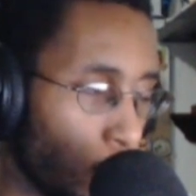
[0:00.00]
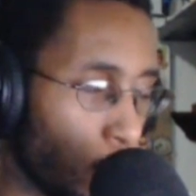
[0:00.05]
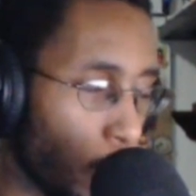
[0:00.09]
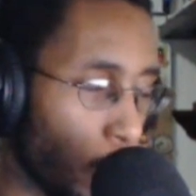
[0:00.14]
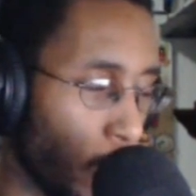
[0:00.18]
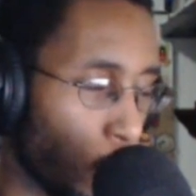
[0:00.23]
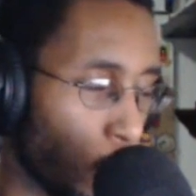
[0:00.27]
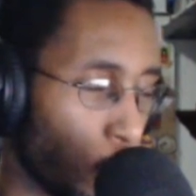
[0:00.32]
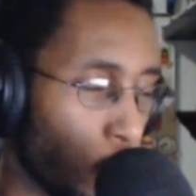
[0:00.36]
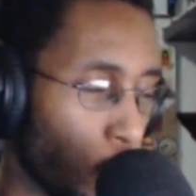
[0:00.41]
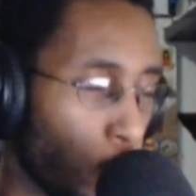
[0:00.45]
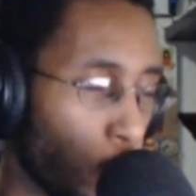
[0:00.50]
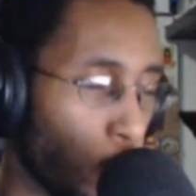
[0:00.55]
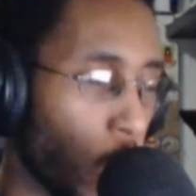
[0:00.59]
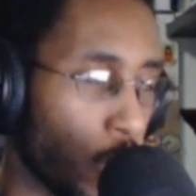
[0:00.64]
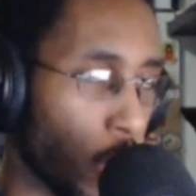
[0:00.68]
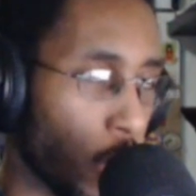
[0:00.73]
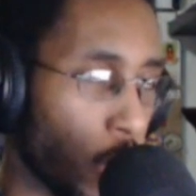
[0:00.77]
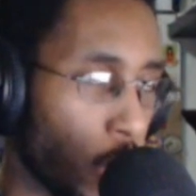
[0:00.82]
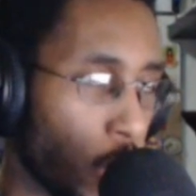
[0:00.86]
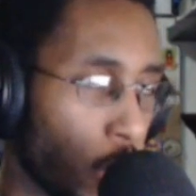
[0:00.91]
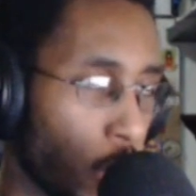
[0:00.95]
only watched
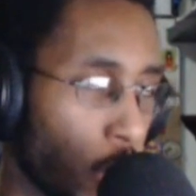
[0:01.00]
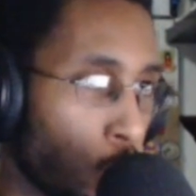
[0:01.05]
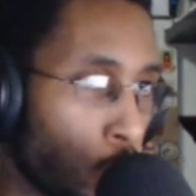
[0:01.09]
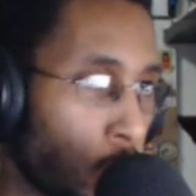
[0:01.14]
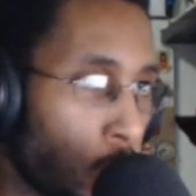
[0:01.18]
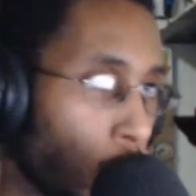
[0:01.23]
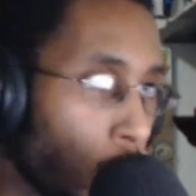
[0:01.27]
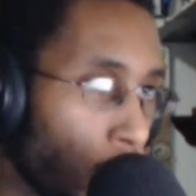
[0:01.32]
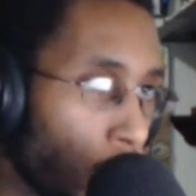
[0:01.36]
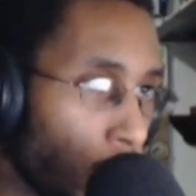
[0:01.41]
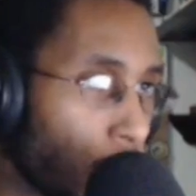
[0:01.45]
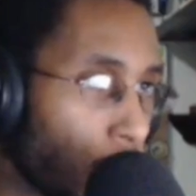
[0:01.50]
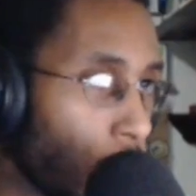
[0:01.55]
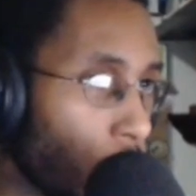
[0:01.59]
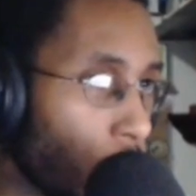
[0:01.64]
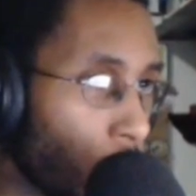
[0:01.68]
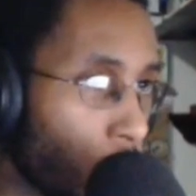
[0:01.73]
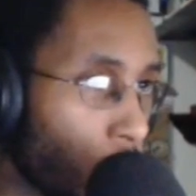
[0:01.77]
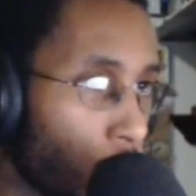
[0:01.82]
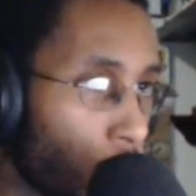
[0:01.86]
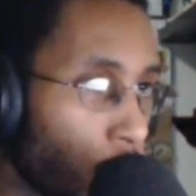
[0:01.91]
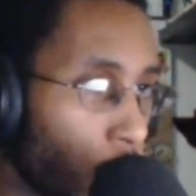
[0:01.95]
like 2 shows a
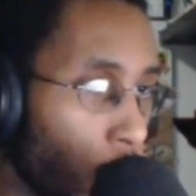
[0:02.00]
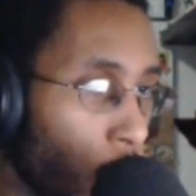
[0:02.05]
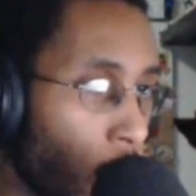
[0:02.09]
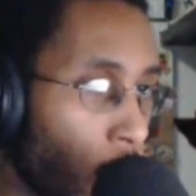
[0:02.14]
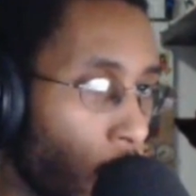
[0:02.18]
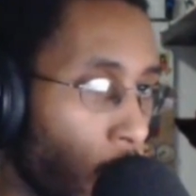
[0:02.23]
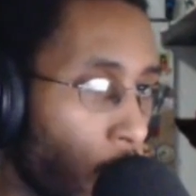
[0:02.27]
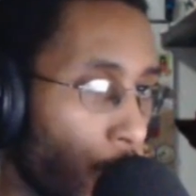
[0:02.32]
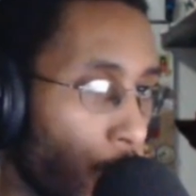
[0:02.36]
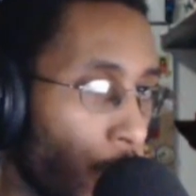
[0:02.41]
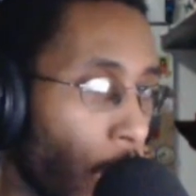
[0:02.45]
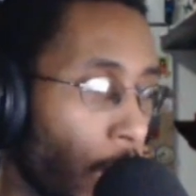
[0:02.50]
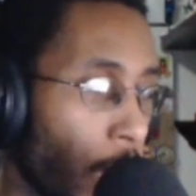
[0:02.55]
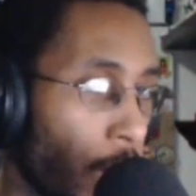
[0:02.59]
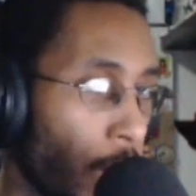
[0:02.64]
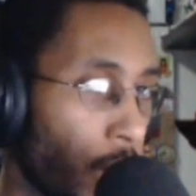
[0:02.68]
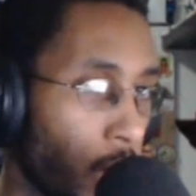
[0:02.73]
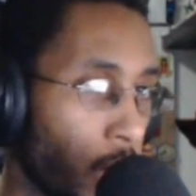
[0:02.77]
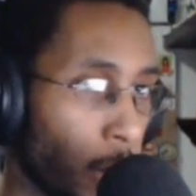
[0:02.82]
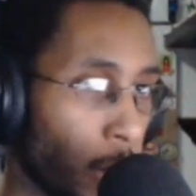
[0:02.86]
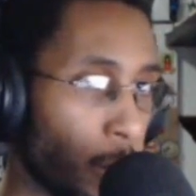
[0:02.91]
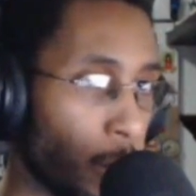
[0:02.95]
season, so that
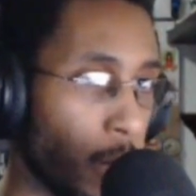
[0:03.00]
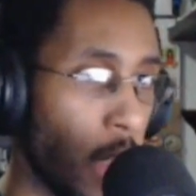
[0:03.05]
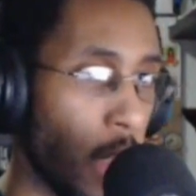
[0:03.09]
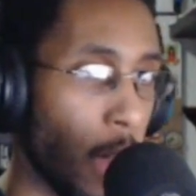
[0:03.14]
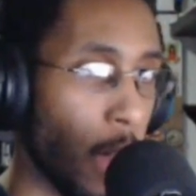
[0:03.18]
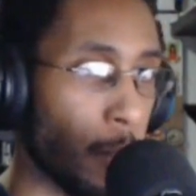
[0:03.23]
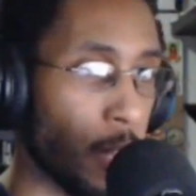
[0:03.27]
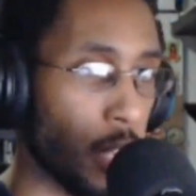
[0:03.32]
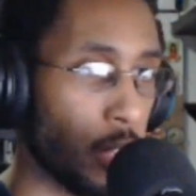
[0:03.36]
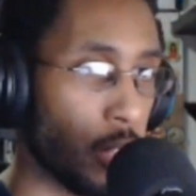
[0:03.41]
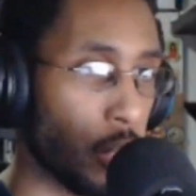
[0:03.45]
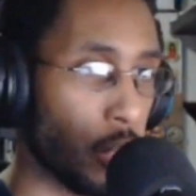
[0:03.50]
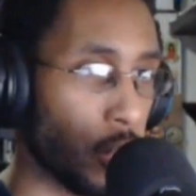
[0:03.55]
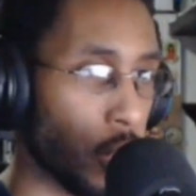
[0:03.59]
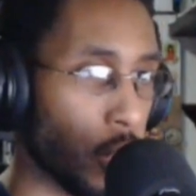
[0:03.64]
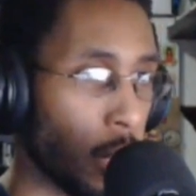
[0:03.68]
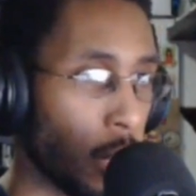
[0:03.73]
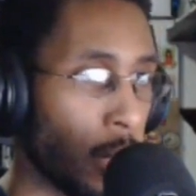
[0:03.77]
ended up not being the show.